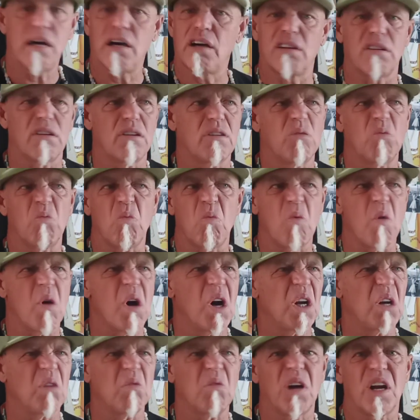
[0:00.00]
at
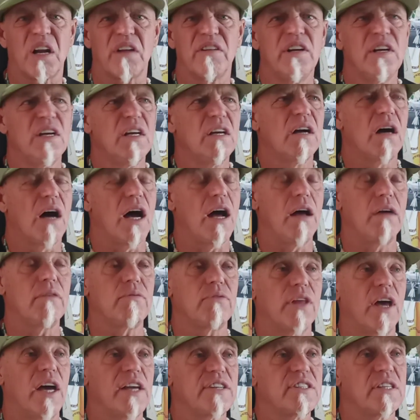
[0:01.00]
101, whatever. I,
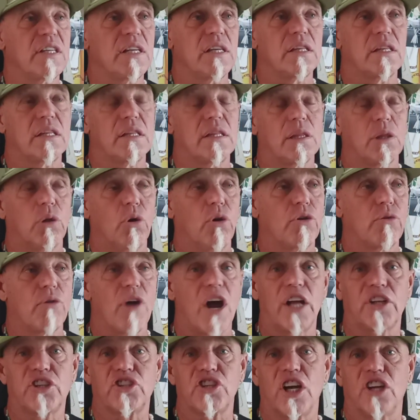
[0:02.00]
I see Lord
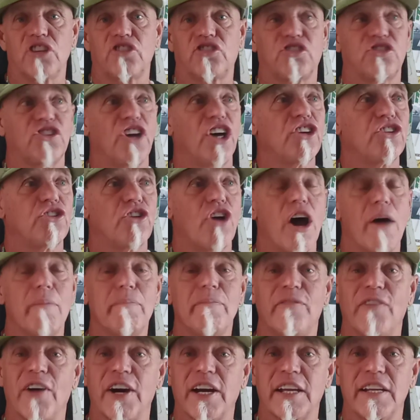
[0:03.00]
Rothschild's son
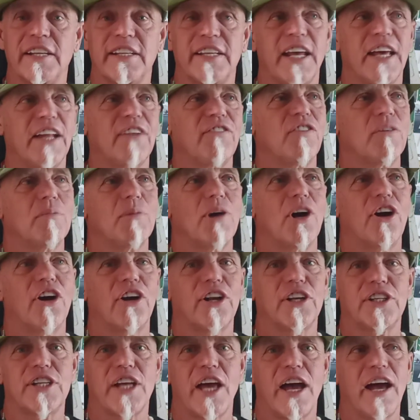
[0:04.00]
dropped fucking dead from a
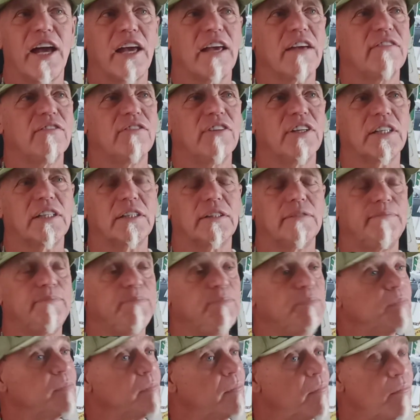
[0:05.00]
heart attack. Fucking
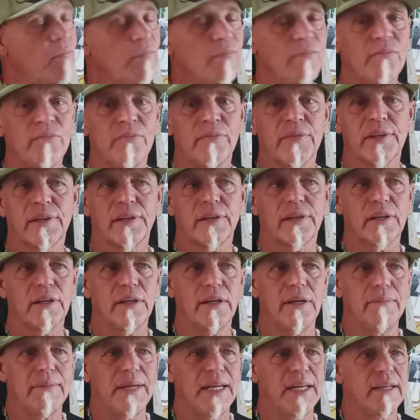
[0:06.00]

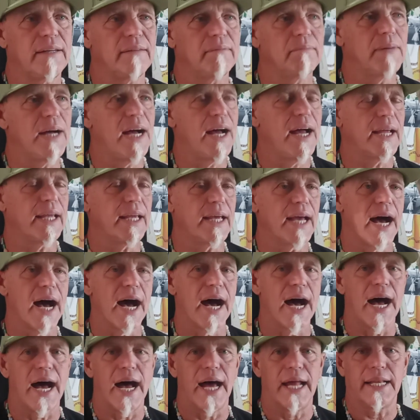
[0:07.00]
I mean, my
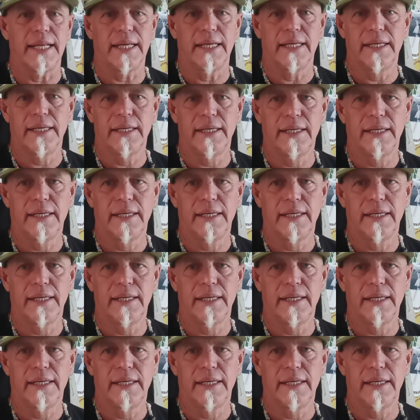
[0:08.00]
God.